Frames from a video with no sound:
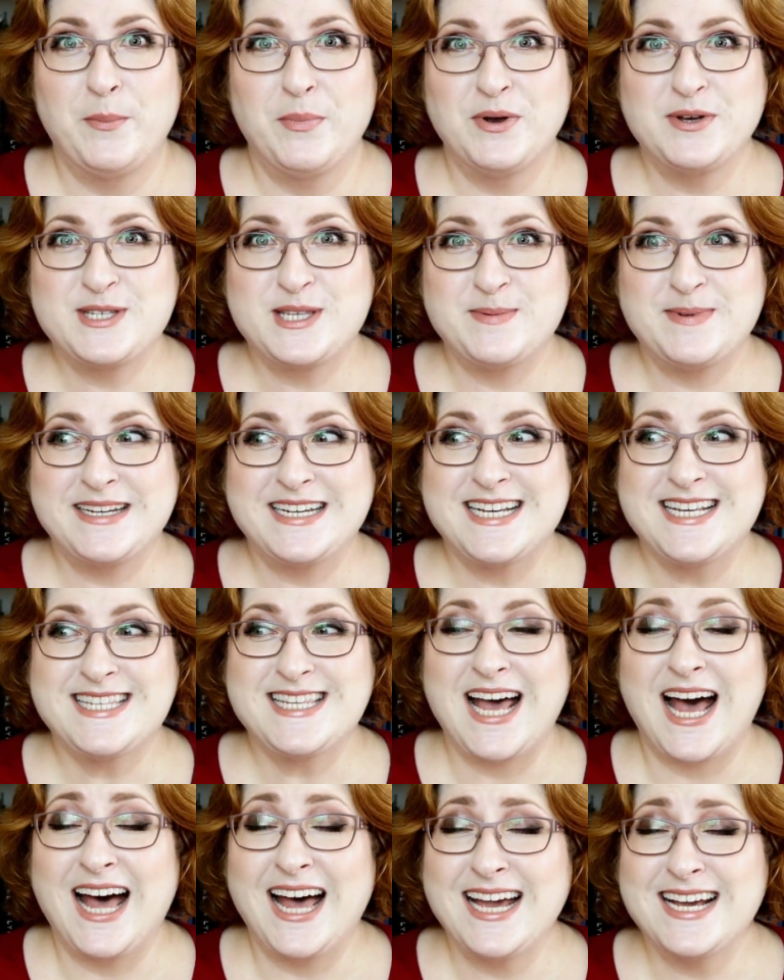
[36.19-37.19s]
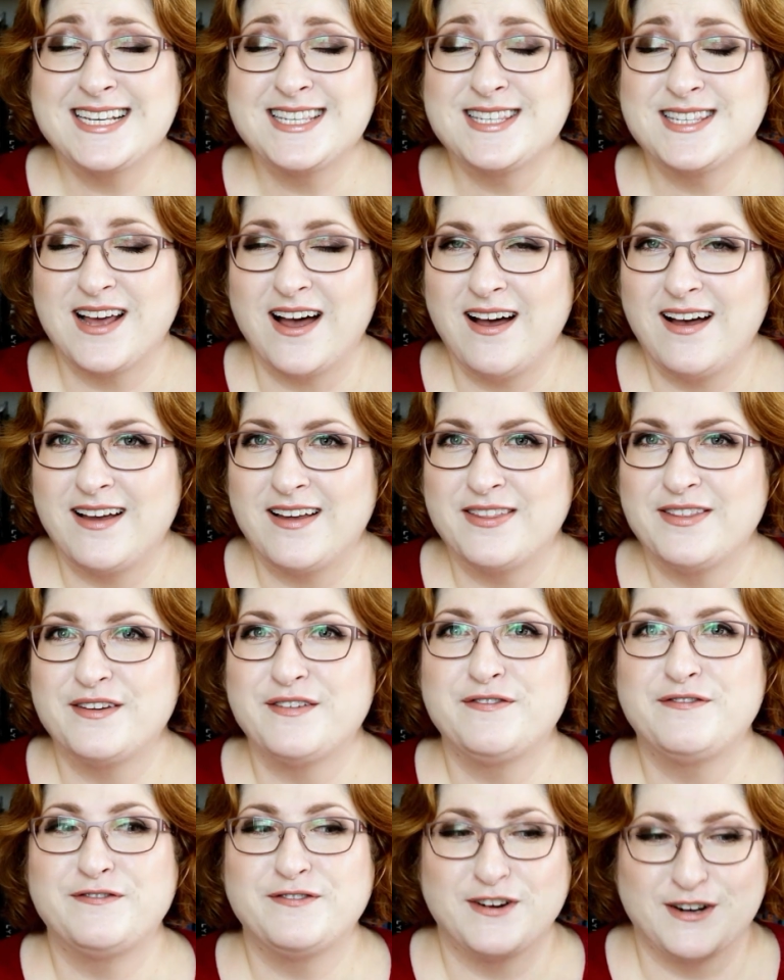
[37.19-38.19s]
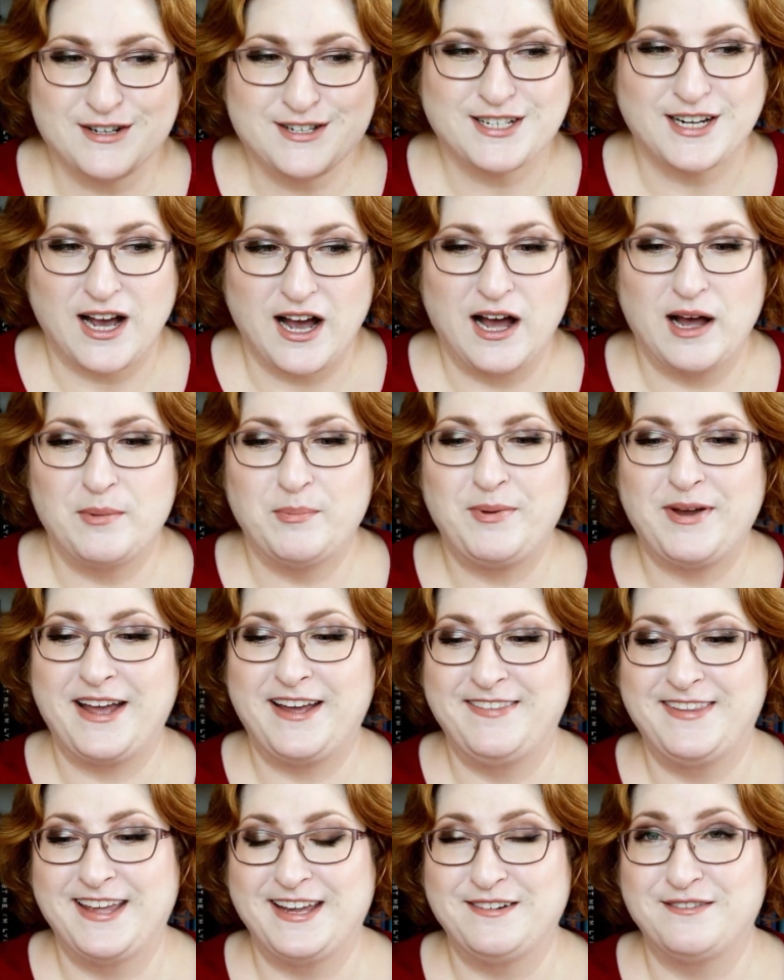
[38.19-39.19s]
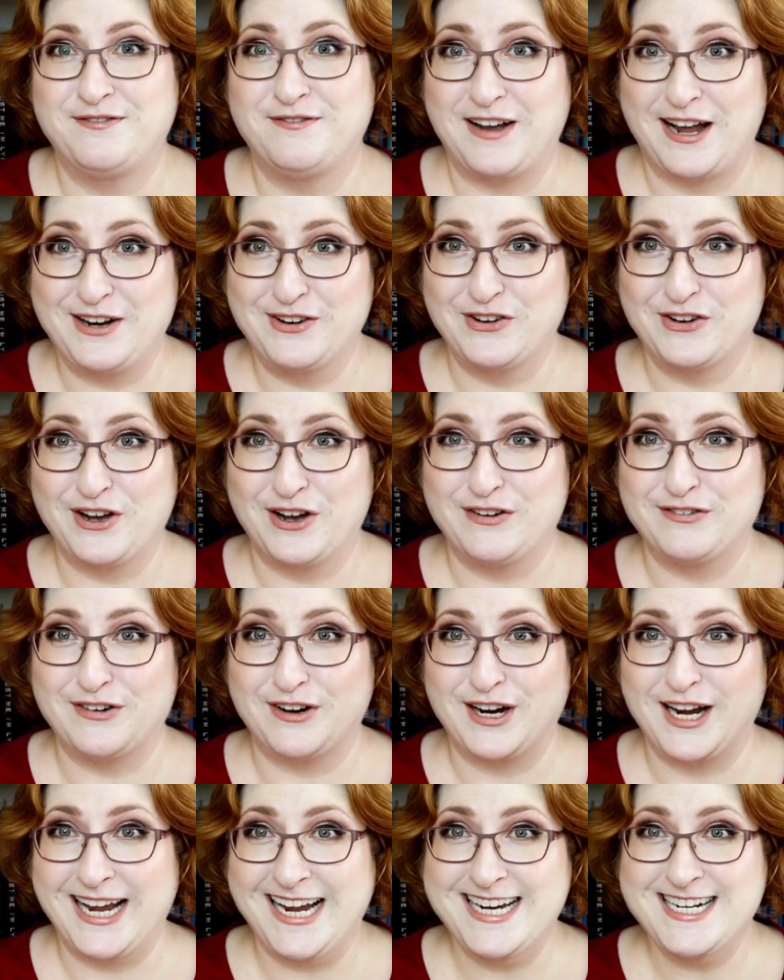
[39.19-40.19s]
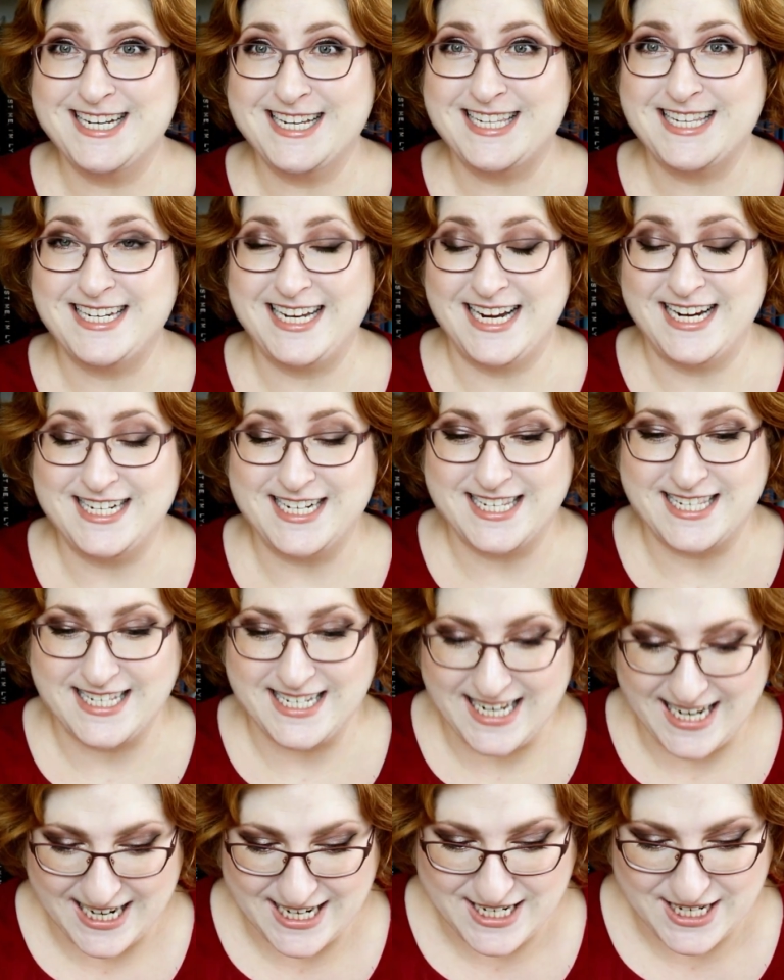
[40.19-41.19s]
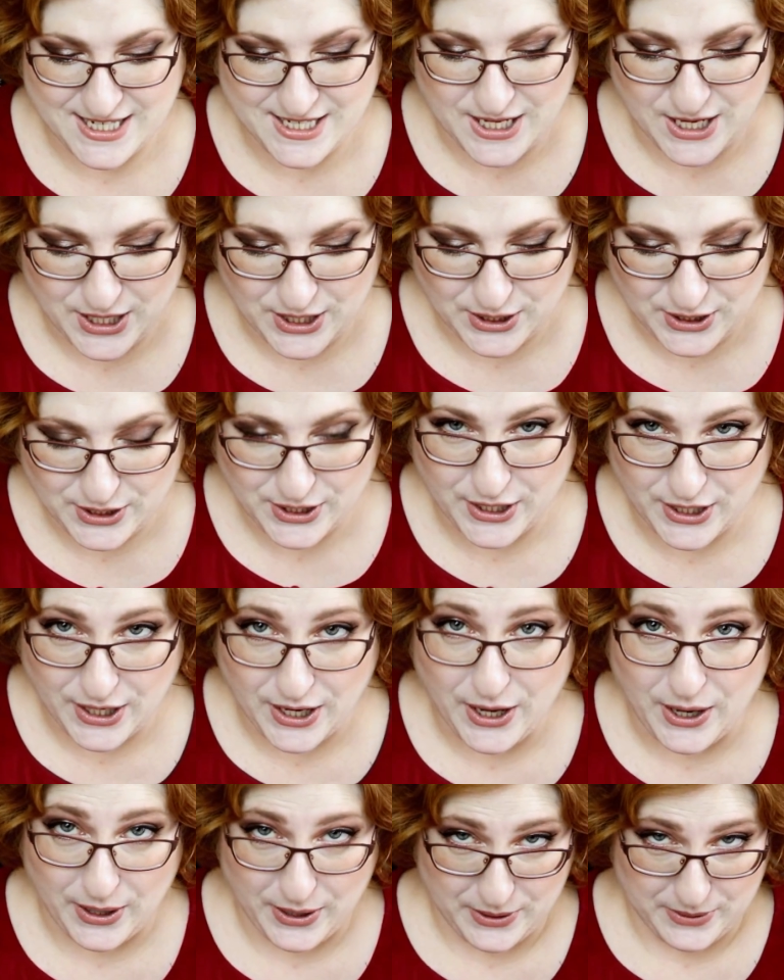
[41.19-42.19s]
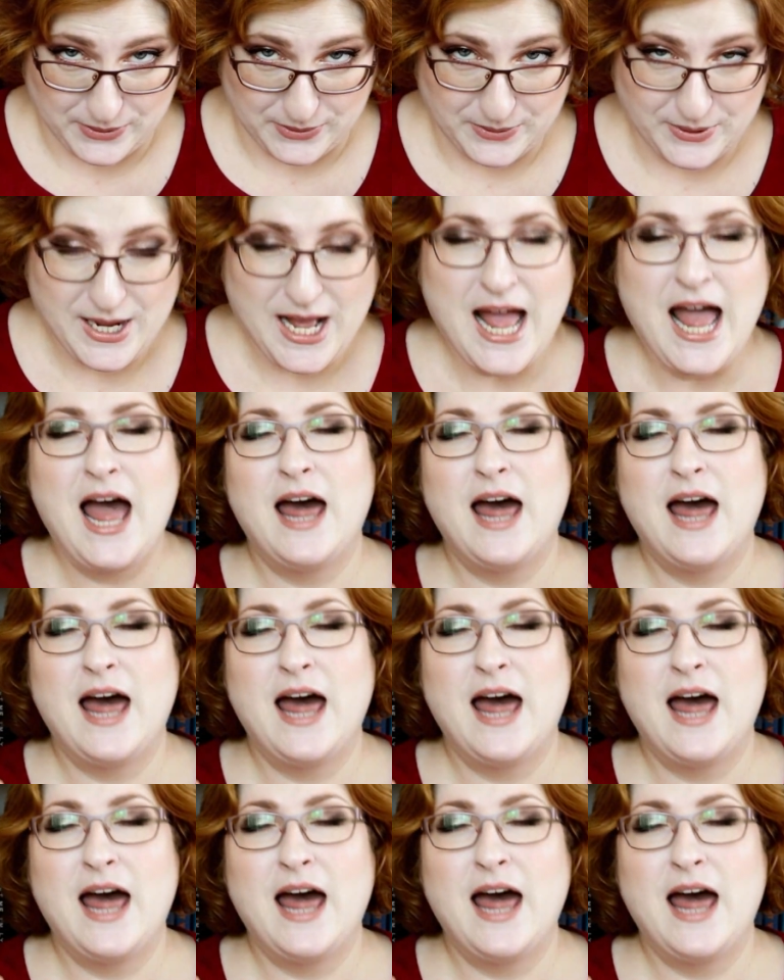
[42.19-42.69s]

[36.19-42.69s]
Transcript: mostly because I saw the first comp and then final cover ages and ages and ages ago.